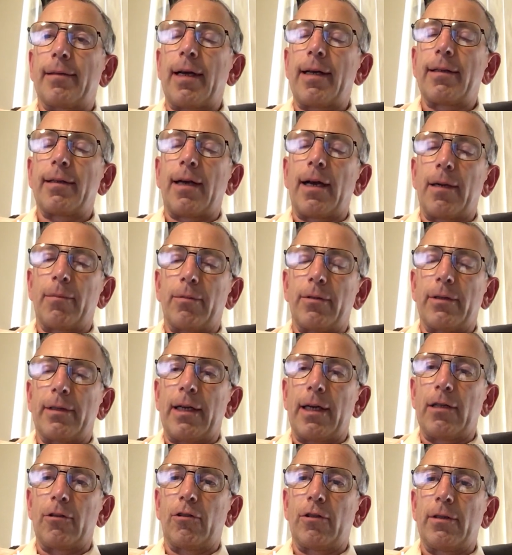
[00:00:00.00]
and
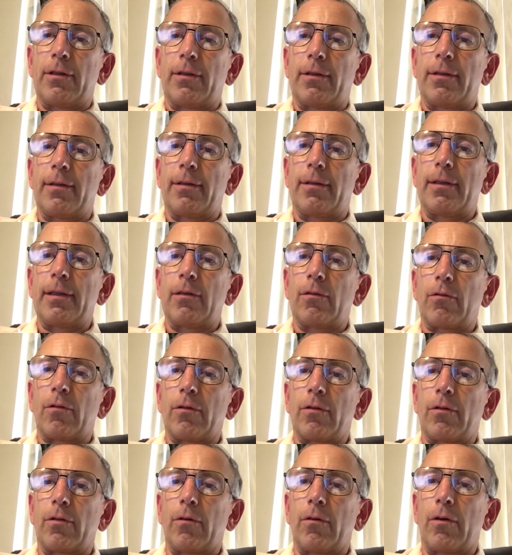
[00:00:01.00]
hypertension, since these
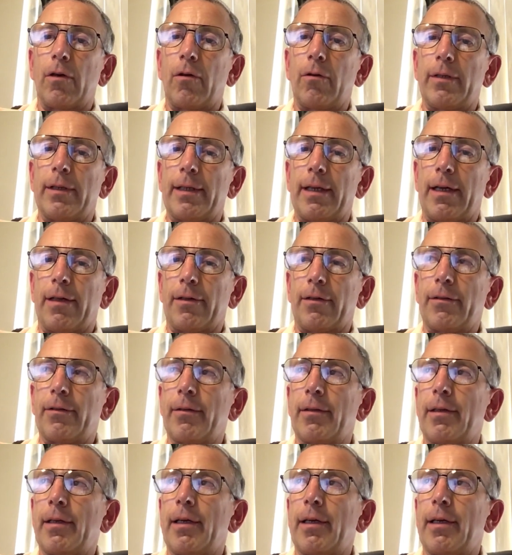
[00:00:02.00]
also go together,